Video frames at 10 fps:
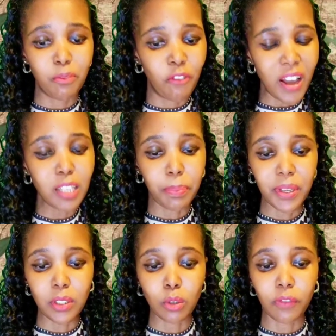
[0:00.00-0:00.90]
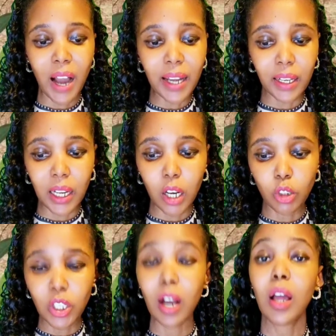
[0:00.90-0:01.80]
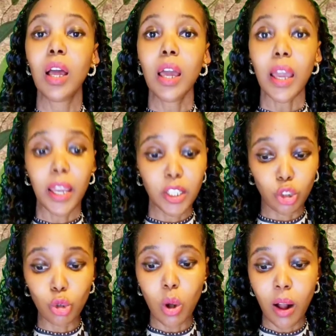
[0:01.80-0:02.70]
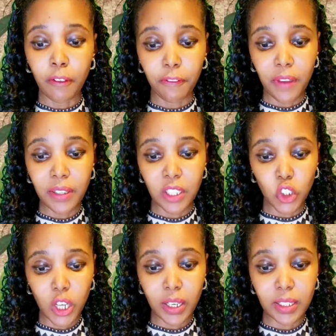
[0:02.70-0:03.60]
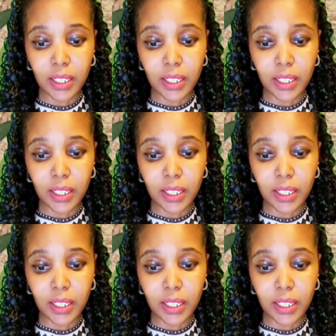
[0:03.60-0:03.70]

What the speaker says: vice president of agriculture and rural affairs in China,